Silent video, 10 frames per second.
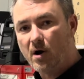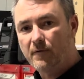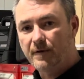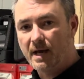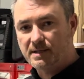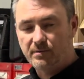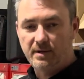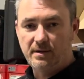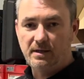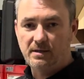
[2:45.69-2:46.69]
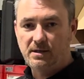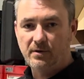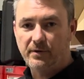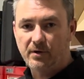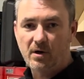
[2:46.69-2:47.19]
off-gas within the
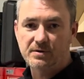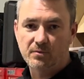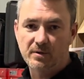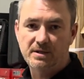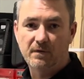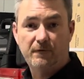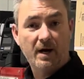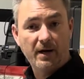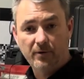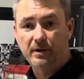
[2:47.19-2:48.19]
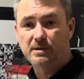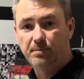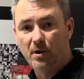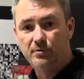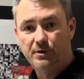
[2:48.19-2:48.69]
interior and cause a risk of fire or
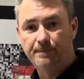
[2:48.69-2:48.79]
explosion.